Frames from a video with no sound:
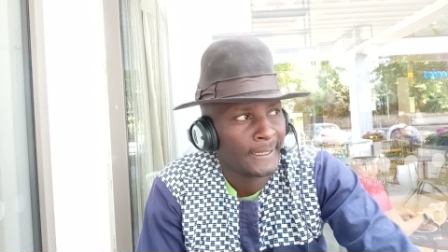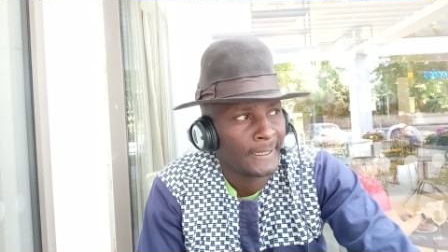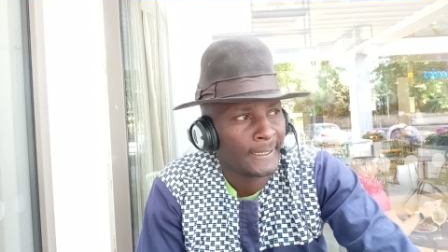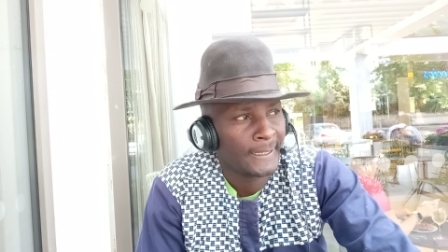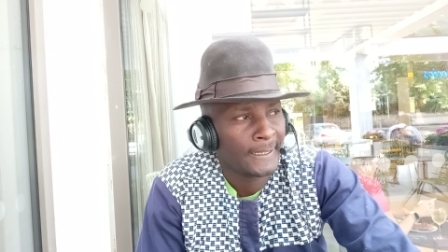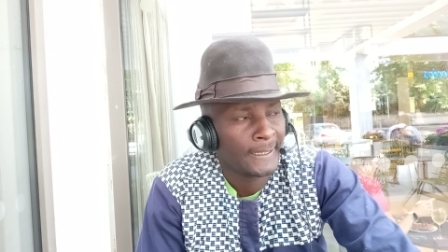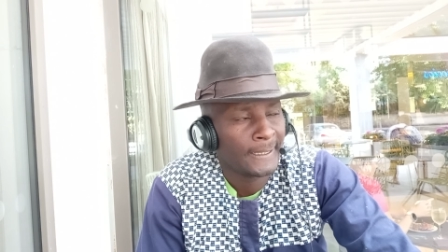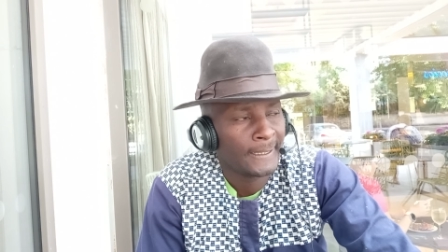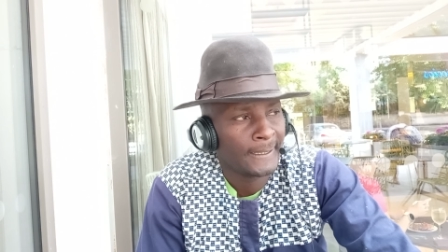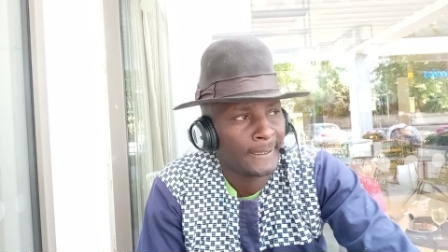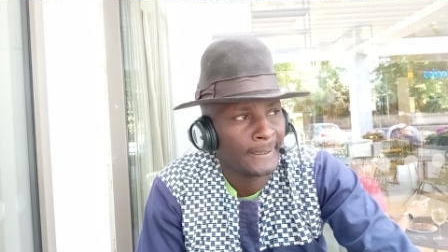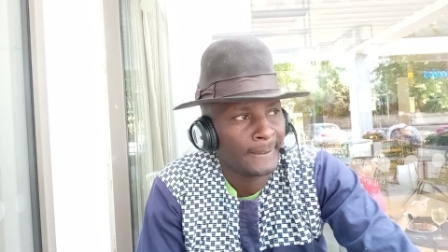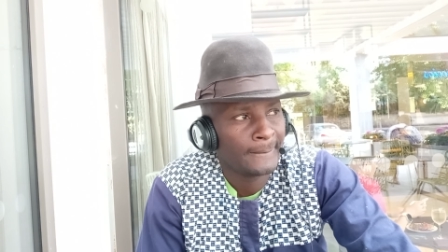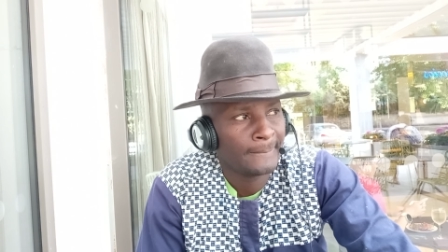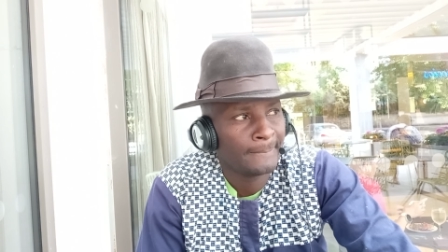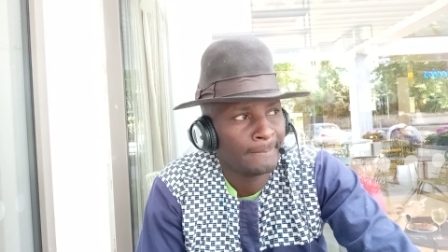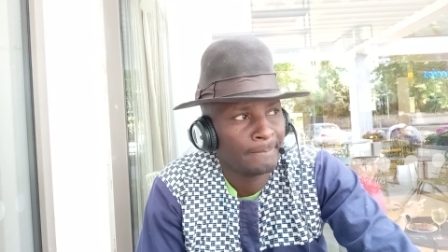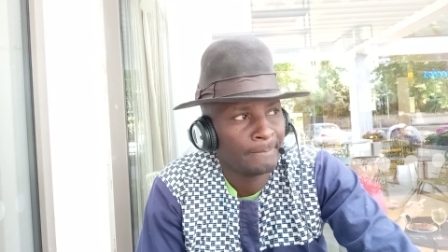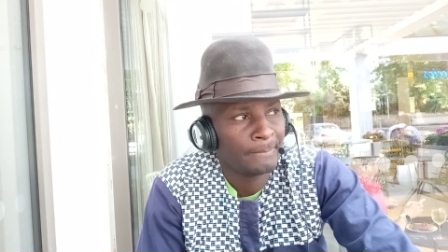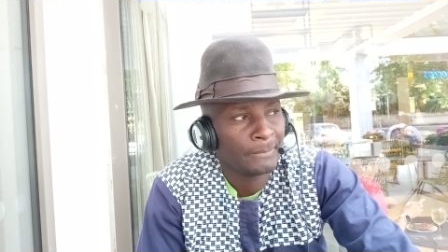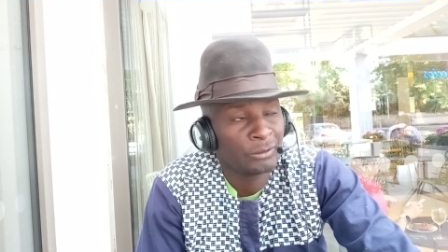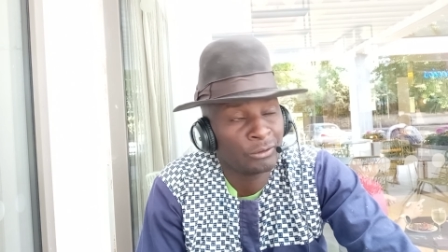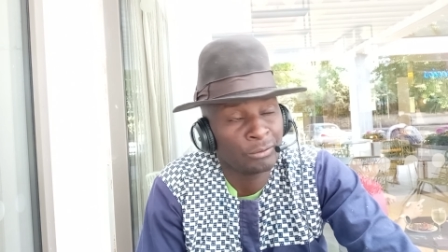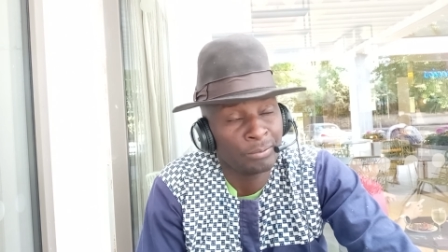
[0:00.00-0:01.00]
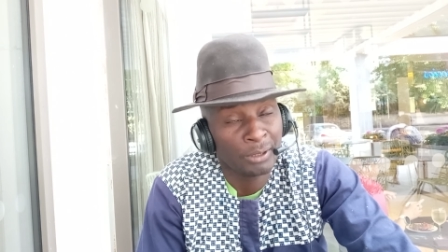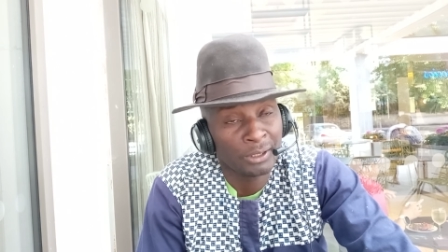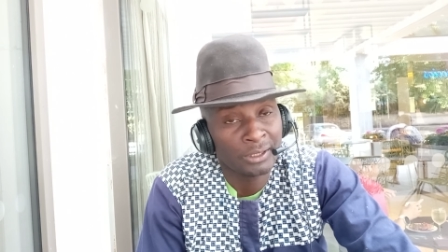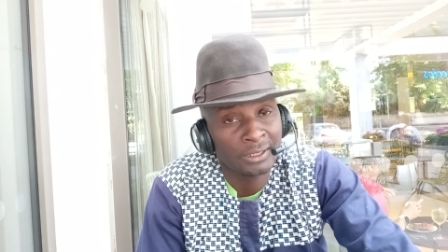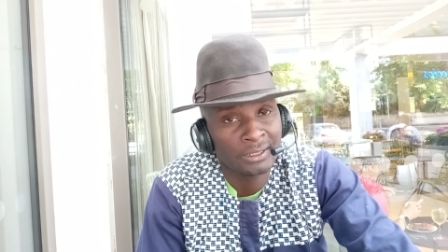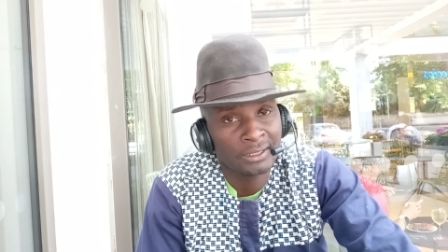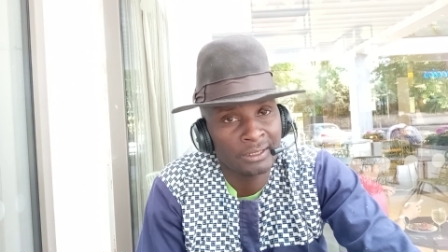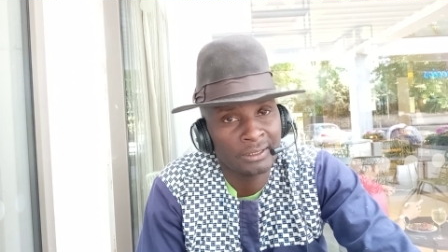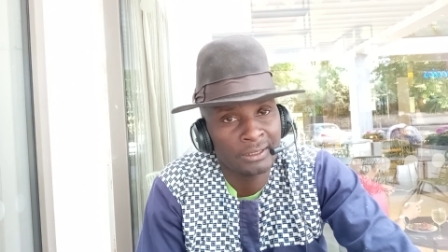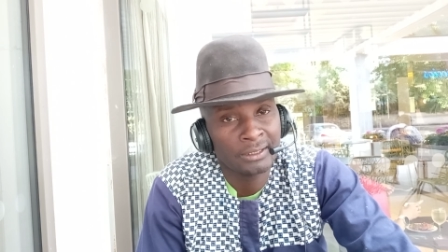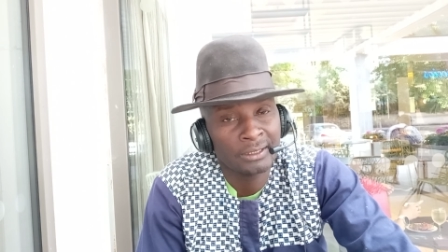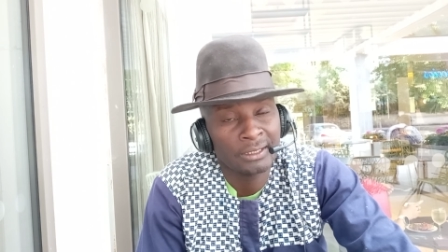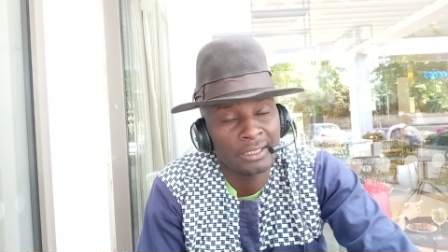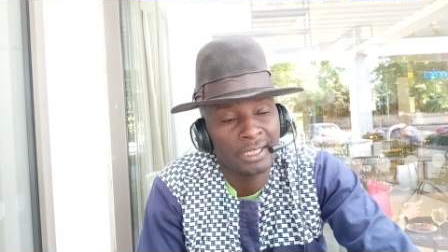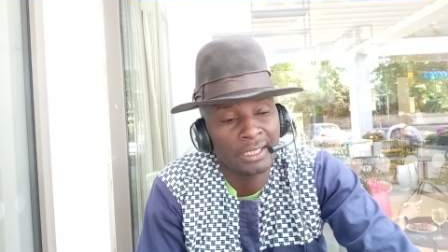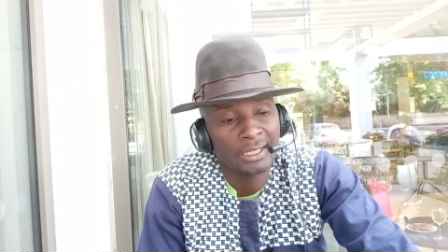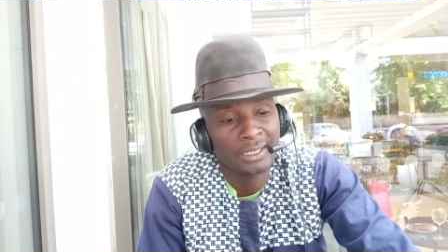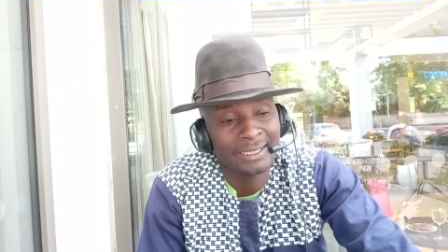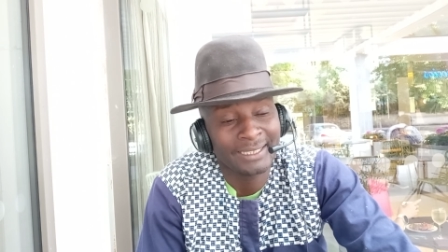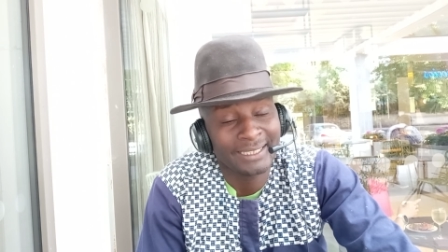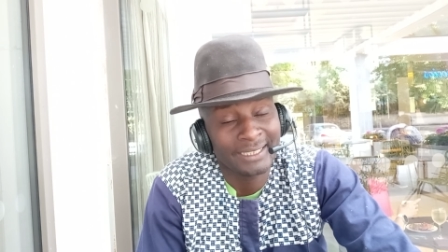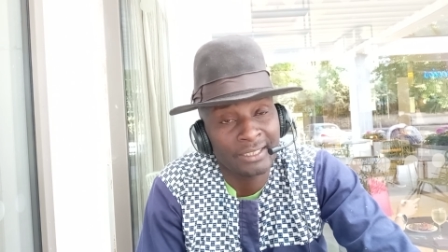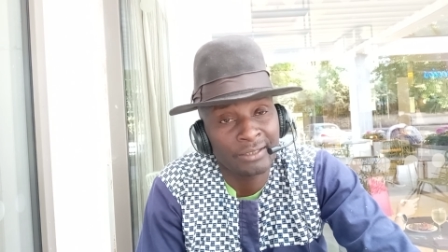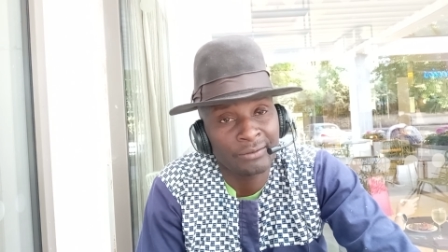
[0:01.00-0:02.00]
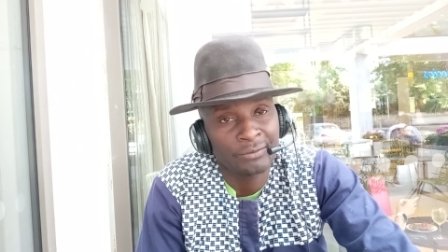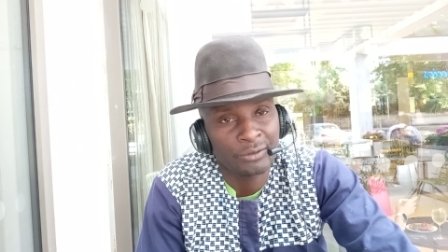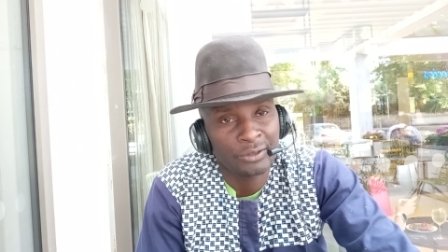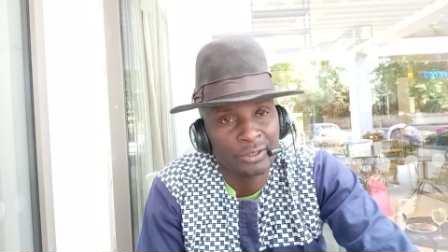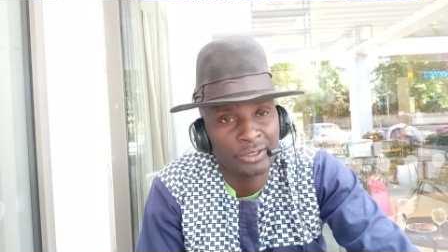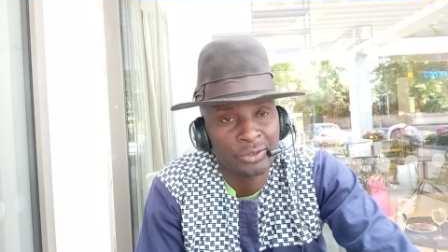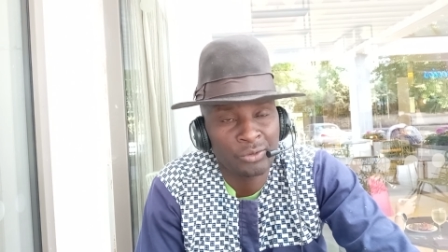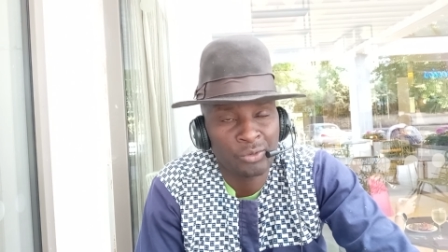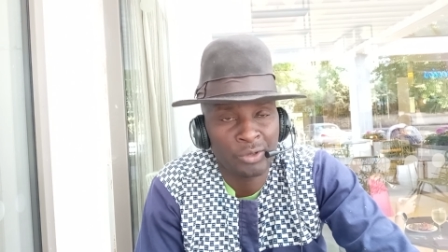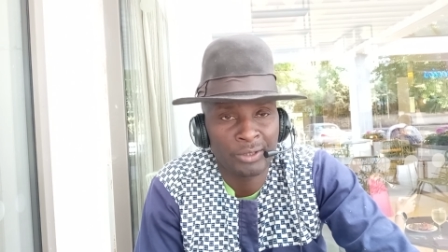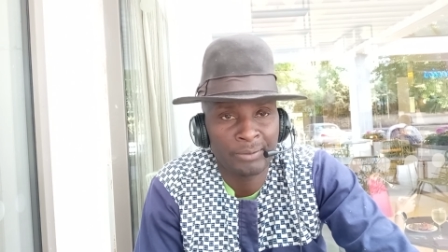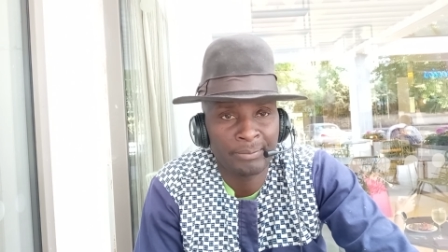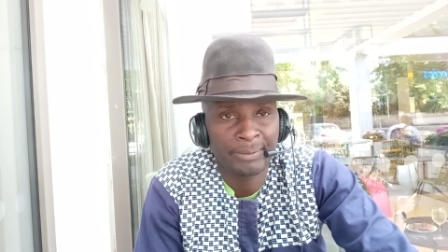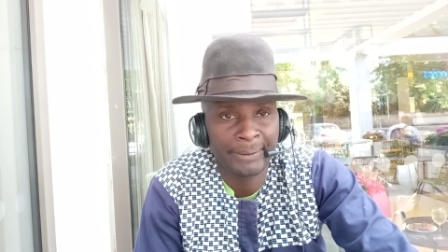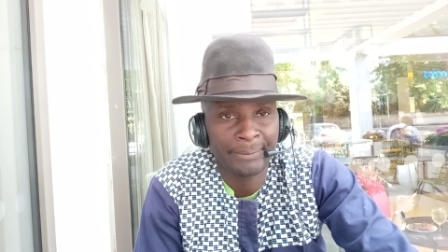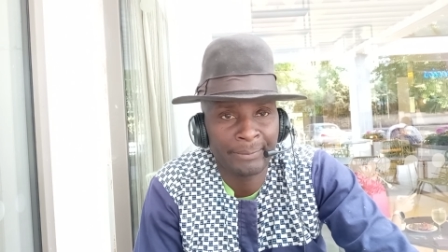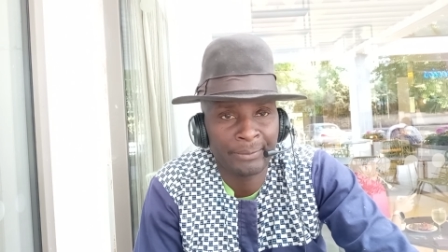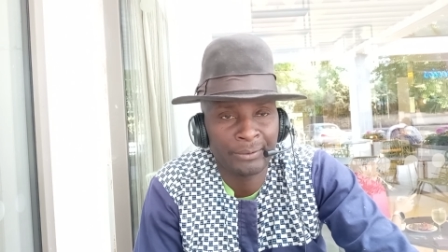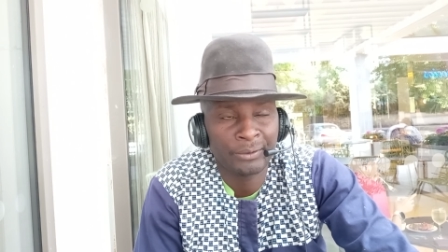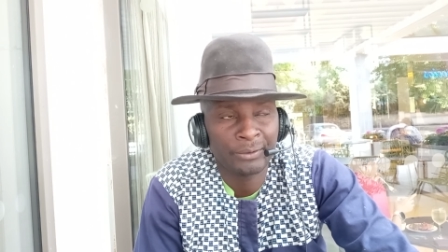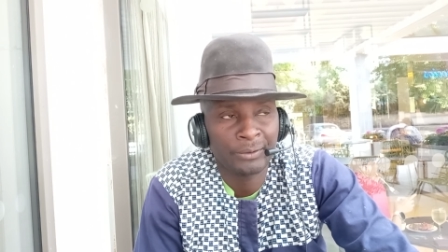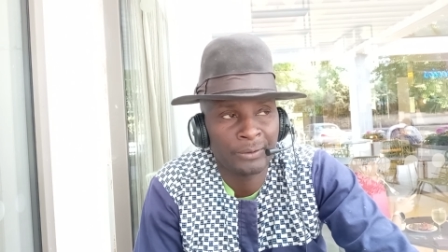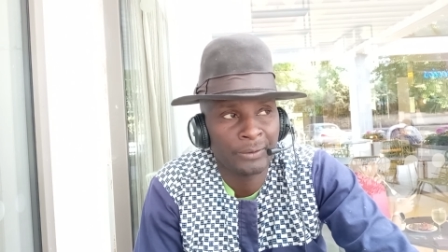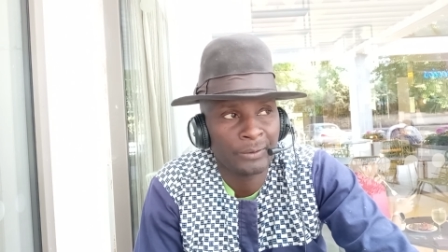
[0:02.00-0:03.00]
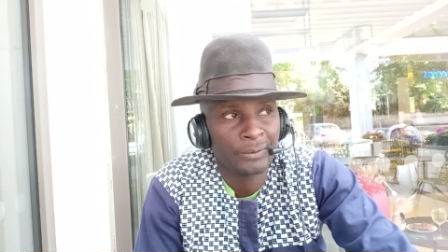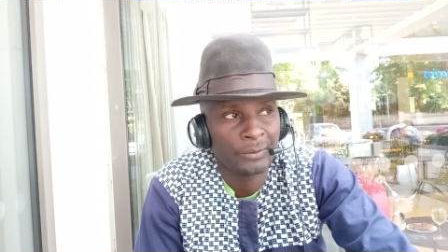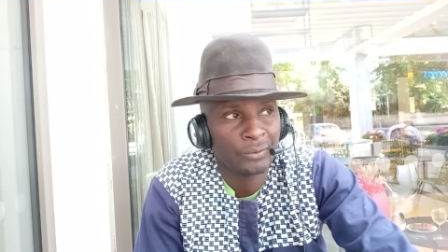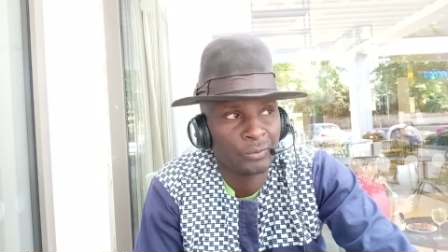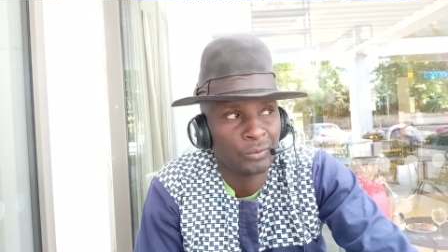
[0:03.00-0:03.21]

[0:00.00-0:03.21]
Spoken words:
reportedly at least 41 people